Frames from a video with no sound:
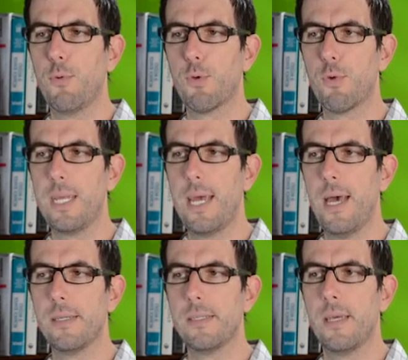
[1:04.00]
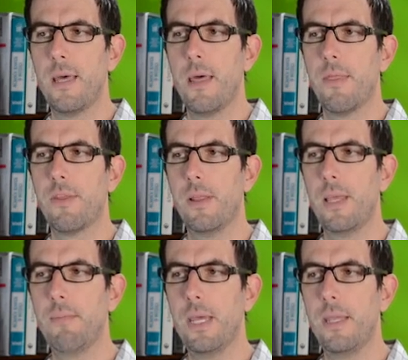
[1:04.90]
it would read as the
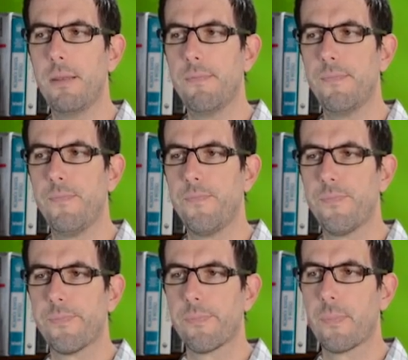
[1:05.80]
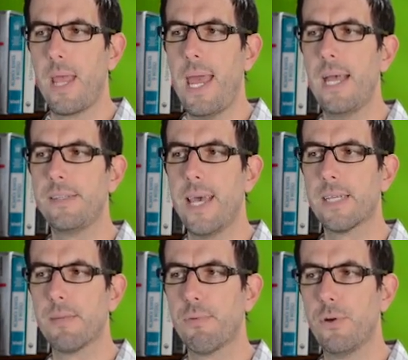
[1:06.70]
limit as
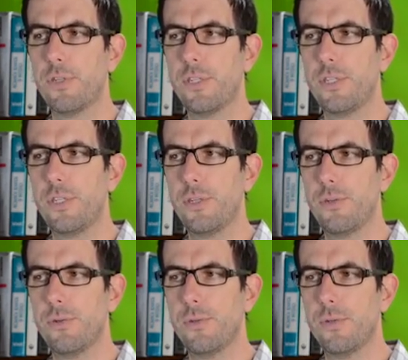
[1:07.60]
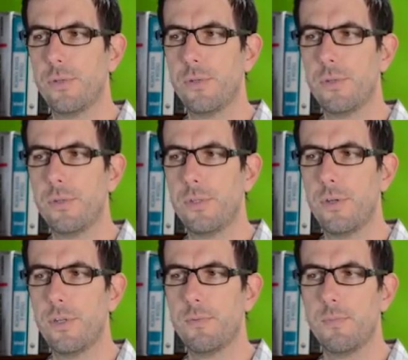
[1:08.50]
x approaches 2,
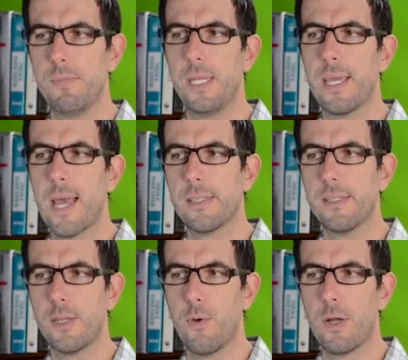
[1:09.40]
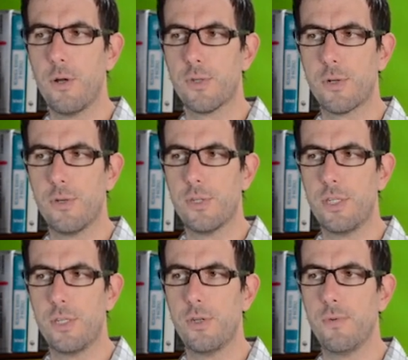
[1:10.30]
so meaning x is going closer and closer
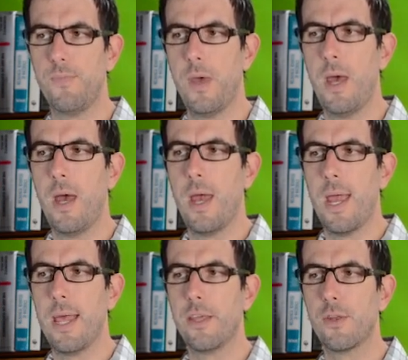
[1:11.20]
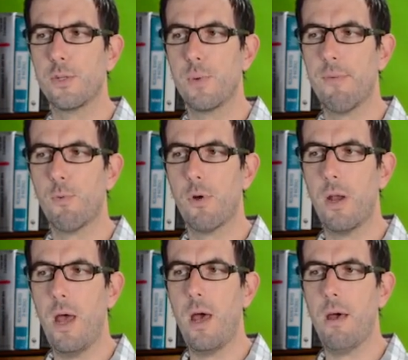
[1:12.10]
to 2, and then you notice we have the
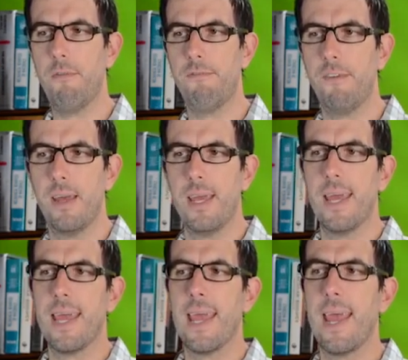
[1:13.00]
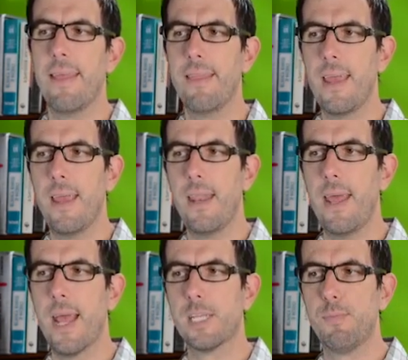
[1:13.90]
word of, and then
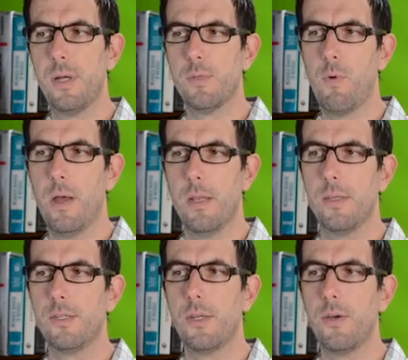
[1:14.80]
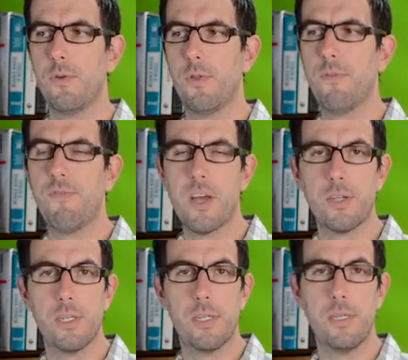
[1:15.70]
x plus 1. So the
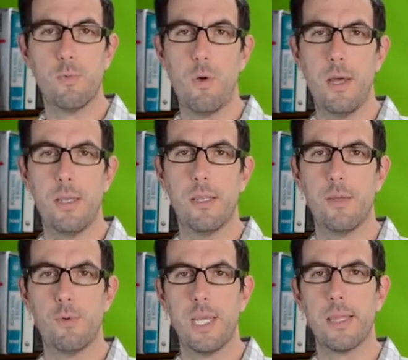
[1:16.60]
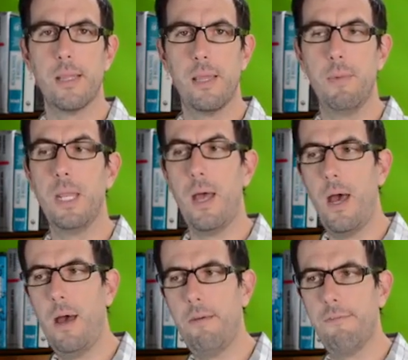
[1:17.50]
function is what we're taking the limit
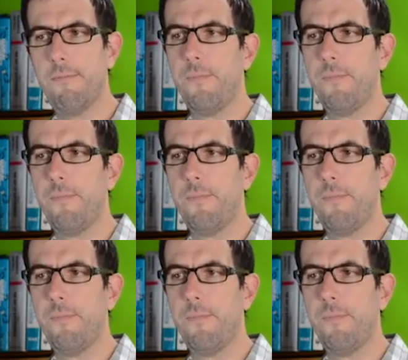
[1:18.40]
of.